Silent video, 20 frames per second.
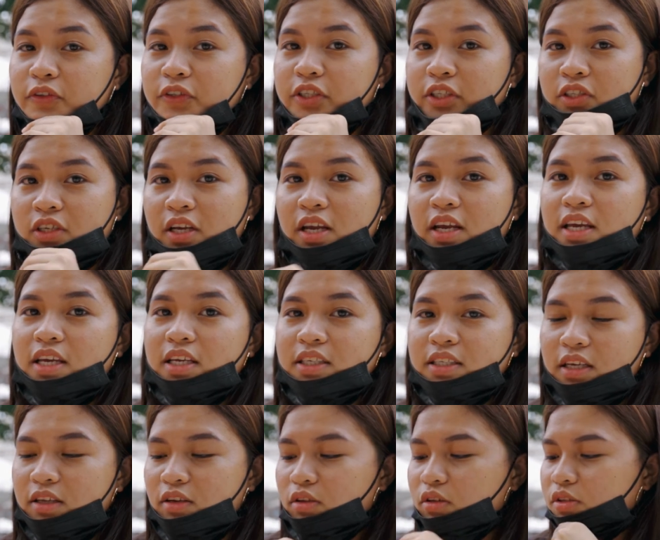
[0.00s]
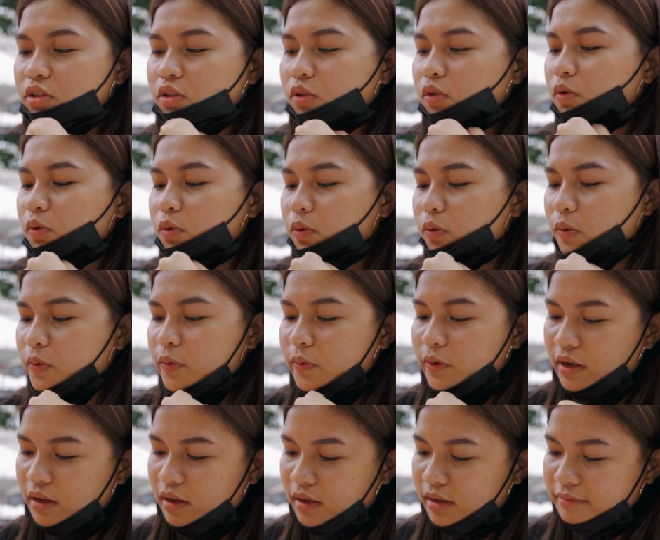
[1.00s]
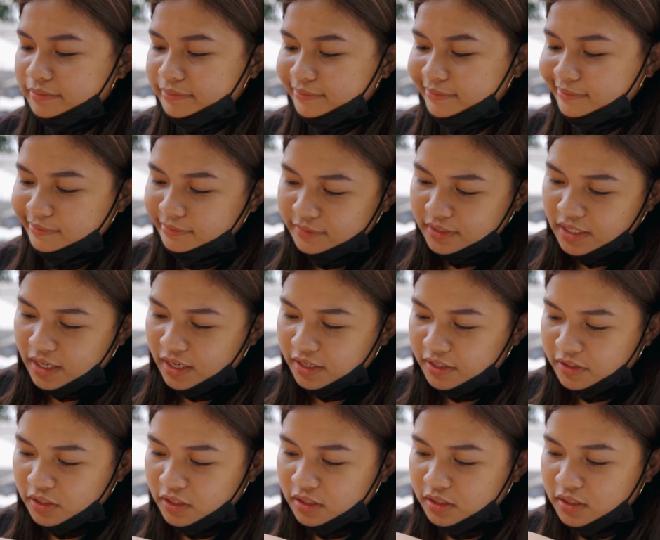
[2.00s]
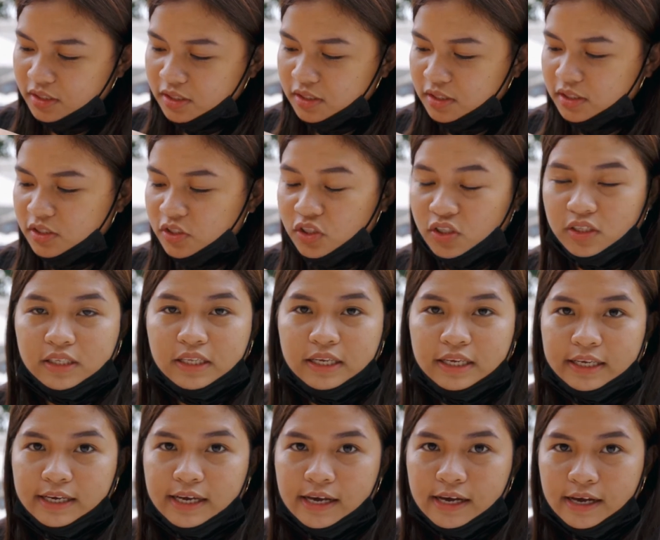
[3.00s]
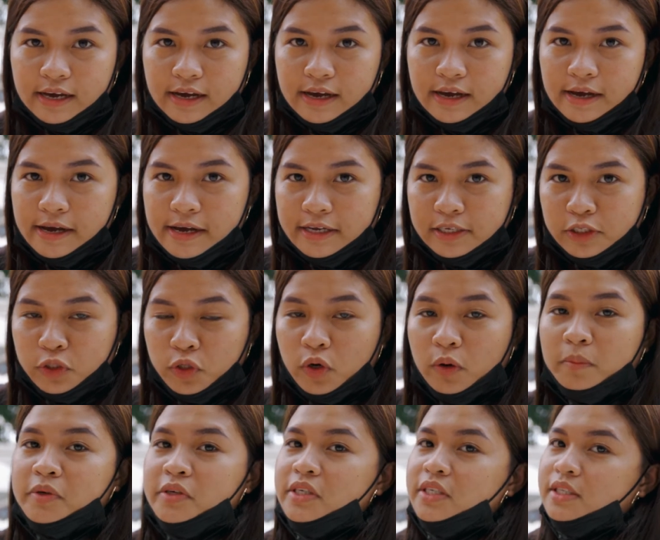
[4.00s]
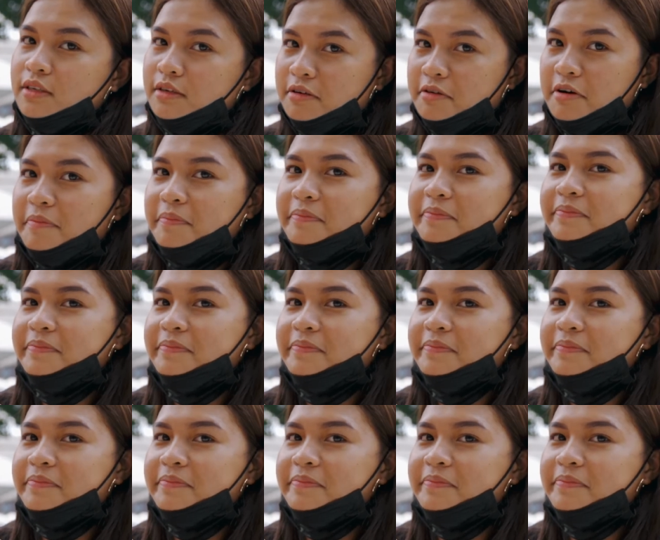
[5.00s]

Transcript: for the shake, and also I think this is just like a strawberry syrup.